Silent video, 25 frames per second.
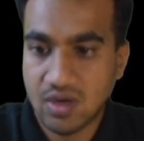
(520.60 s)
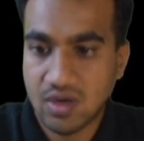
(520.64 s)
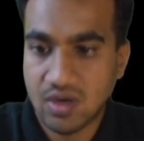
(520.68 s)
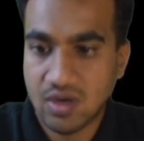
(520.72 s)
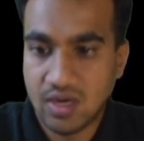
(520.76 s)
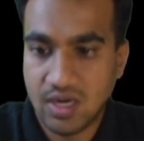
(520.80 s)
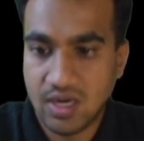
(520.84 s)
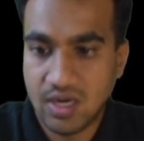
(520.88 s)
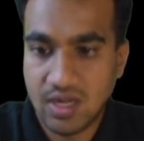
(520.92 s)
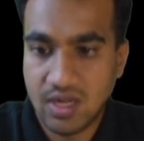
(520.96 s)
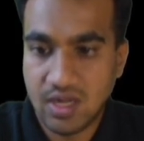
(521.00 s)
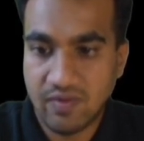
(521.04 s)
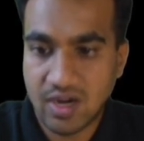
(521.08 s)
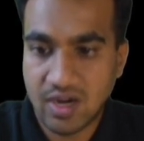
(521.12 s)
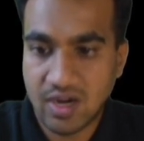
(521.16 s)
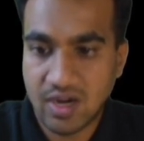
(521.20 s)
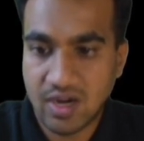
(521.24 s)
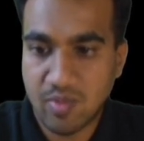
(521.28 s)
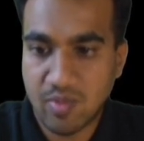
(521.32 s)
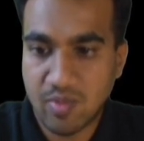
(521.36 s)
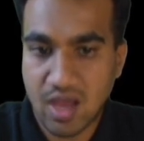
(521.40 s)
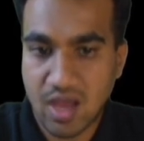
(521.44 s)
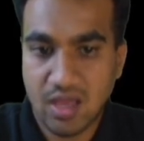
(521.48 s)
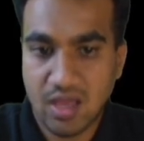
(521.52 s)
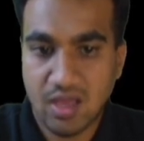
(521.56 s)

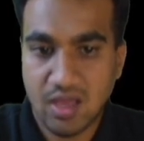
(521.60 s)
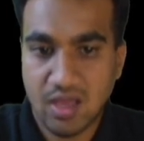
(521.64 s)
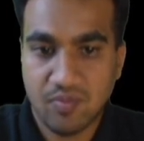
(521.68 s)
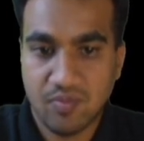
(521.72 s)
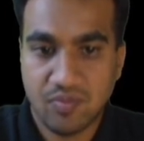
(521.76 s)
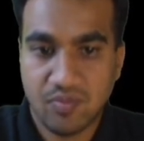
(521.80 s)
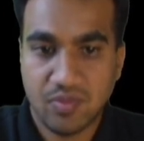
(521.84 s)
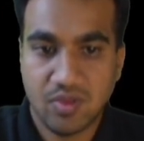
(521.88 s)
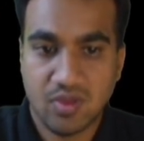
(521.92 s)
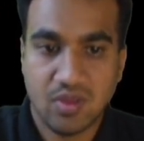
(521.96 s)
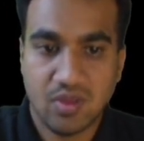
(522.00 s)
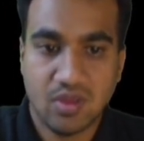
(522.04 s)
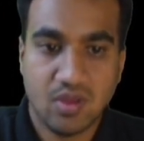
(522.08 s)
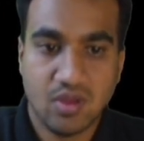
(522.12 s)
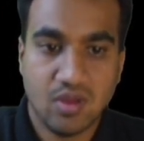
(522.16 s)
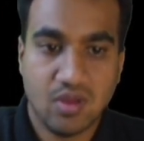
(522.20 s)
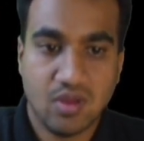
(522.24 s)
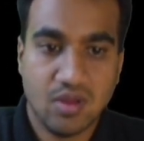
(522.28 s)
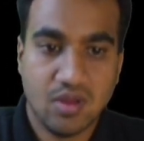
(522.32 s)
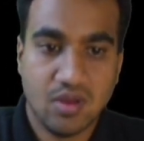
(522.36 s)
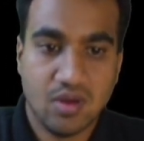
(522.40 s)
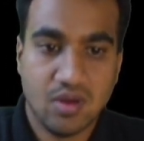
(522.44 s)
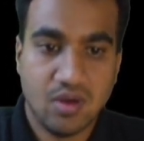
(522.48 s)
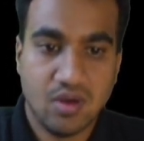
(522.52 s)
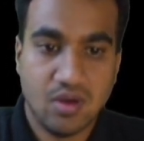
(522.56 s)
divided by
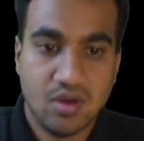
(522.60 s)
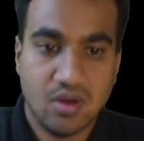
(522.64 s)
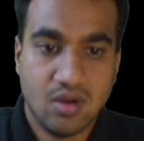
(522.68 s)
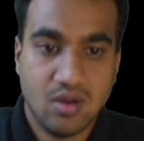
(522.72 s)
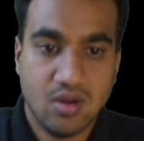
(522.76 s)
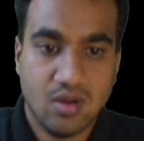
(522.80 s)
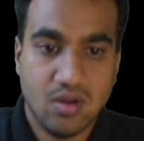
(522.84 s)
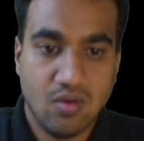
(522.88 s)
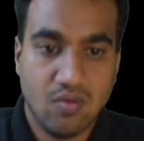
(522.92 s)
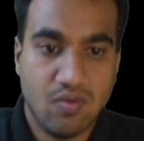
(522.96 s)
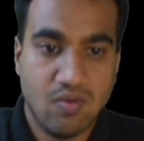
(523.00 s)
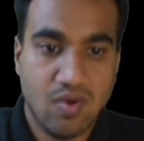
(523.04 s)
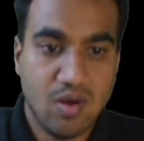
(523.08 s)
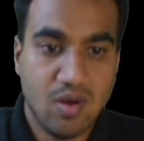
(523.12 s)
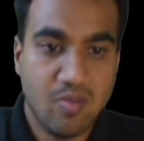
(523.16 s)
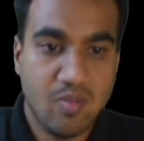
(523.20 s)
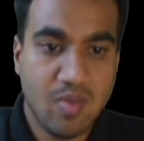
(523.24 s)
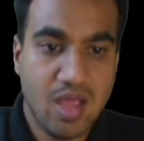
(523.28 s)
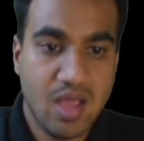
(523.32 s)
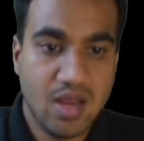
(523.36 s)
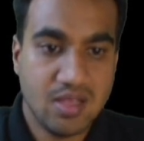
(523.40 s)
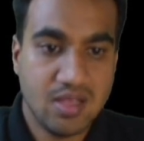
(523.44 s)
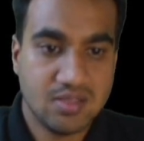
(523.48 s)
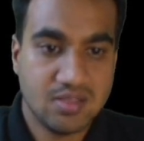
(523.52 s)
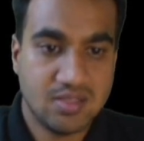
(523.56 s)
1
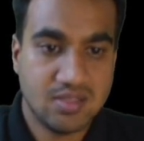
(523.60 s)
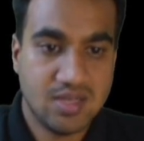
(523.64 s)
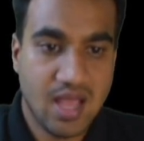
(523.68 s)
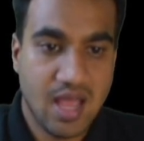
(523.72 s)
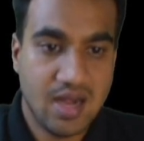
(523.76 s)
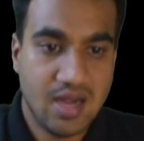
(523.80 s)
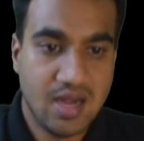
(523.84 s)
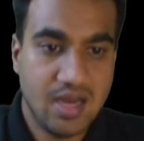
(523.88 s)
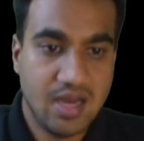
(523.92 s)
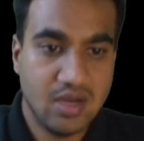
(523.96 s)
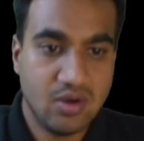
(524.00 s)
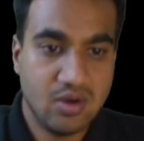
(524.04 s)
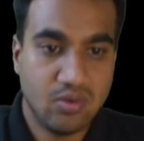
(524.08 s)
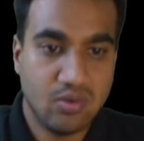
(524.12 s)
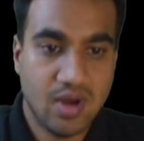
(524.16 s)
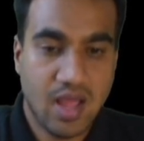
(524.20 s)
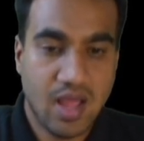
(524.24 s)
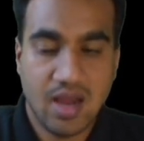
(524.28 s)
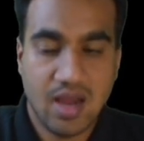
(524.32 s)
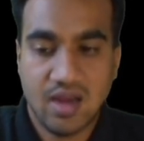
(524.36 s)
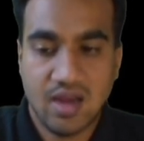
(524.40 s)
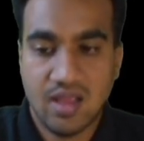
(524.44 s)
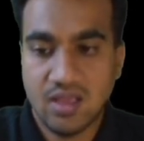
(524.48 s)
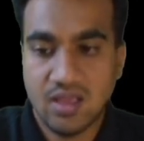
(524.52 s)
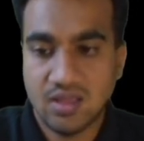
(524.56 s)
minus tan a into
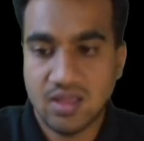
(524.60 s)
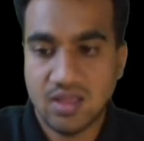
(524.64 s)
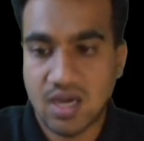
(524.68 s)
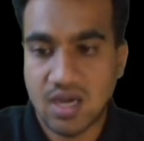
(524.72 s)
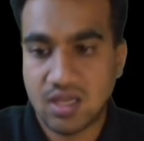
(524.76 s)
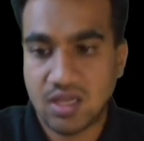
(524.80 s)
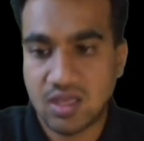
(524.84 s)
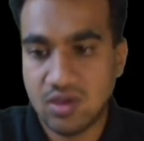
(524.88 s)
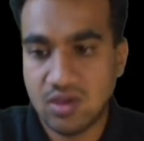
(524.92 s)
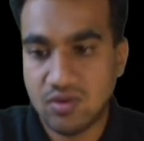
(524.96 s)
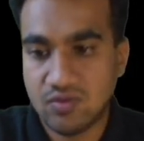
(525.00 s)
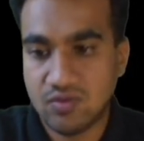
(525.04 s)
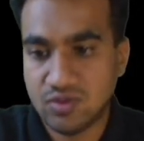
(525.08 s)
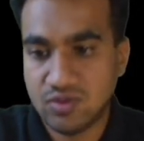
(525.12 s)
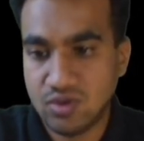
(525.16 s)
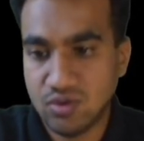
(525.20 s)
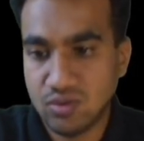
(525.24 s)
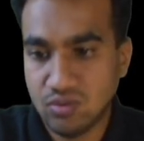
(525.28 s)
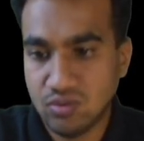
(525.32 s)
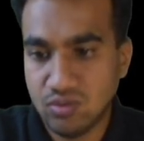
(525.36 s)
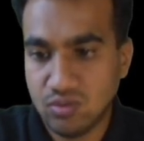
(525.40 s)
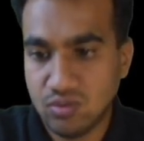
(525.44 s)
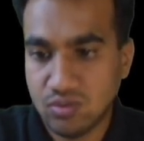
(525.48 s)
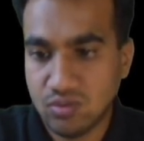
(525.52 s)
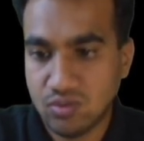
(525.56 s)
tan a, that gives
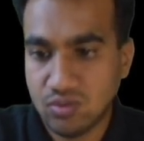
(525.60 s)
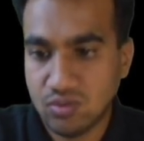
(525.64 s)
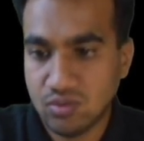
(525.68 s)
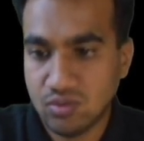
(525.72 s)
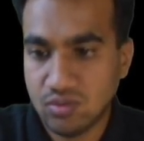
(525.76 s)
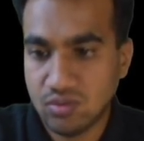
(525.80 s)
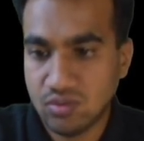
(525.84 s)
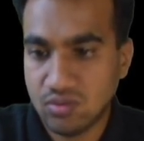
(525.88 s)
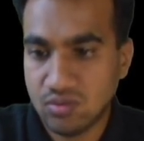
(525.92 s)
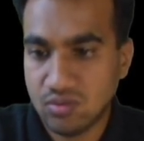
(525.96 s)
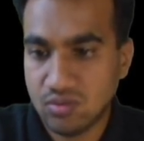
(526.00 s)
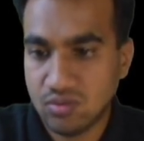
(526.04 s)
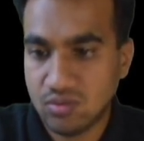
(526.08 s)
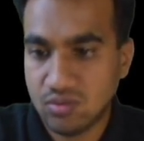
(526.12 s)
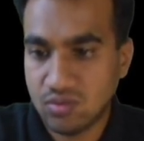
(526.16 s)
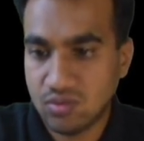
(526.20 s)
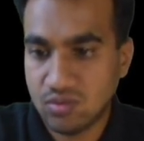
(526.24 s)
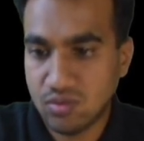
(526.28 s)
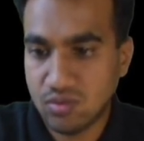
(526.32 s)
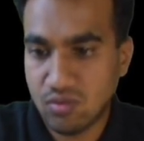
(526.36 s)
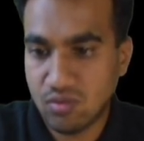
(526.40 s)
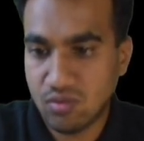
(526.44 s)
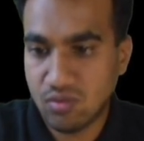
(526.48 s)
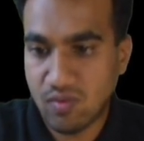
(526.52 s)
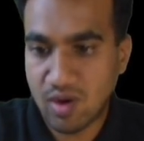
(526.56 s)
you
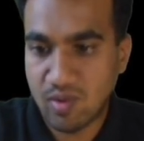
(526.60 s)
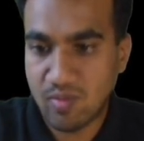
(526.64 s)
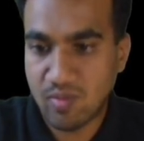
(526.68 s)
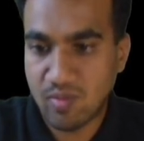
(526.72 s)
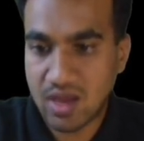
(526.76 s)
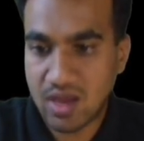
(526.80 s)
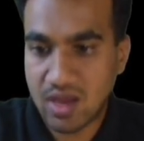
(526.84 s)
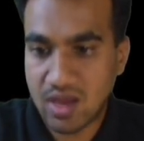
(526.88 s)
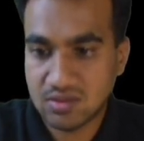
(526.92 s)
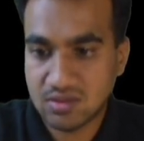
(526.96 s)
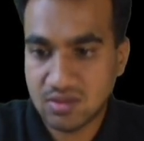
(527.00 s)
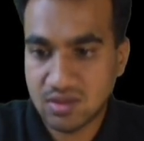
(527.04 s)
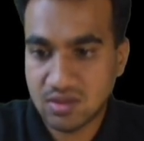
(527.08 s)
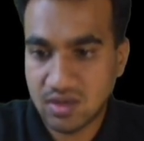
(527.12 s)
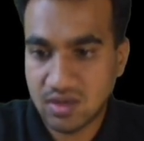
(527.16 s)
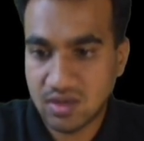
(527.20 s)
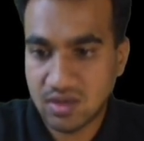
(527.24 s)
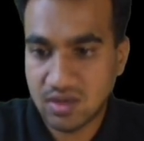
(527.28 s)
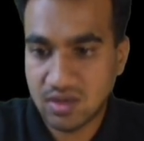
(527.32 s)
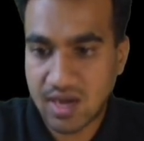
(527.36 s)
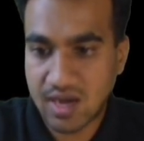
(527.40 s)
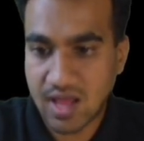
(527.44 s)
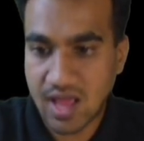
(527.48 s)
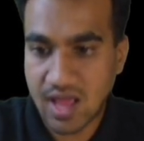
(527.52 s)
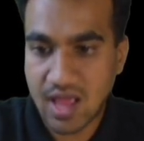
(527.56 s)
1 minus
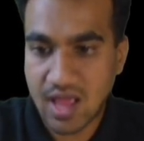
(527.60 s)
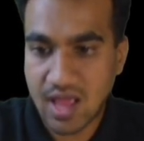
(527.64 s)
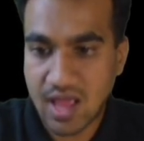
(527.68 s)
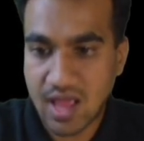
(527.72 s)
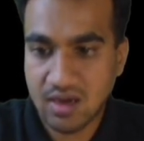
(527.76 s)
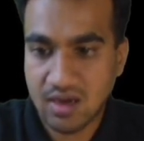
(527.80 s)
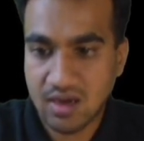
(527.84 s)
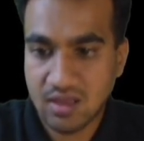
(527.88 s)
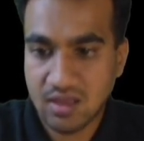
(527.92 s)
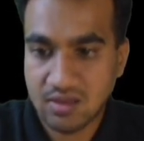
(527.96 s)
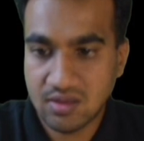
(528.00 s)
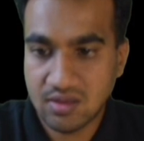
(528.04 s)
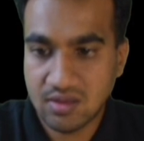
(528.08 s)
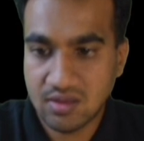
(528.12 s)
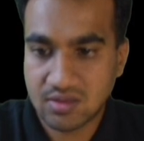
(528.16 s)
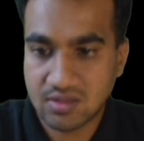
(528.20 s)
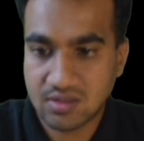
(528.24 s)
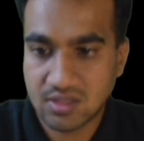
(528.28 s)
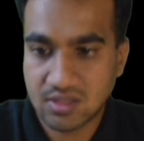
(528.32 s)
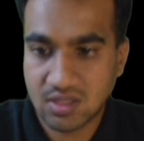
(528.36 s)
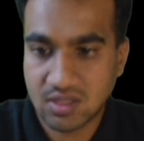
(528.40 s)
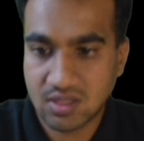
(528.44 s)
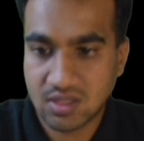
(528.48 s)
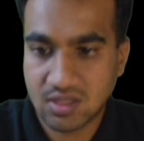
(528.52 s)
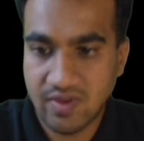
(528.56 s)
tan
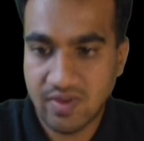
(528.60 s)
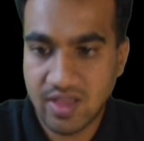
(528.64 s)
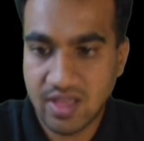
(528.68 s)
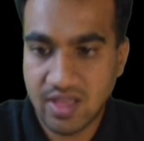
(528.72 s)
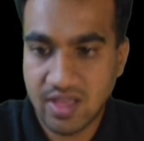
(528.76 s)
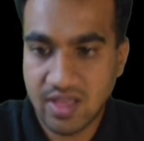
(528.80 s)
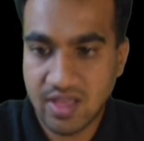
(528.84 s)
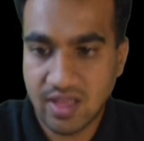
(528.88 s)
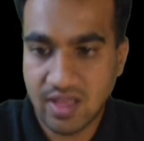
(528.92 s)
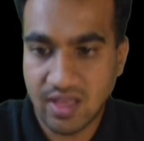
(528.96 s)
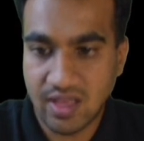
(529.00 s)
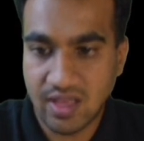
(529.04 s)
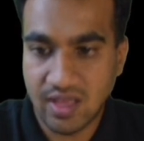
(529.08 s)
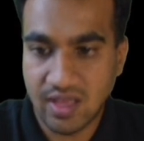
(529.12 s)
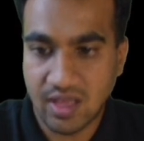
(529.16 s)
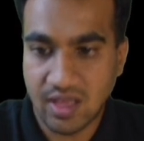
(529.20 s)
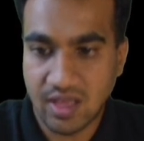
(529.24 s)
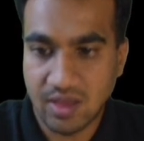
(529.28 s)
square a.